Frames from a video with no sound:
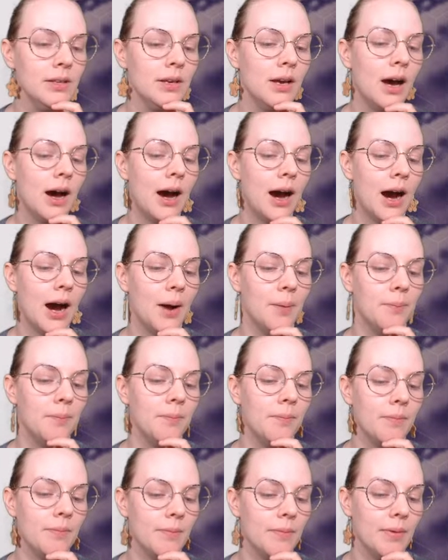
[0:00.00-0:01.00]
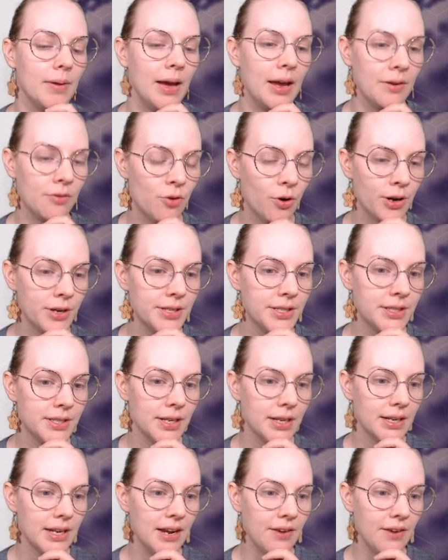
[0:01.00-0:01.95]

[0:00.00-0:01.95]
And of course,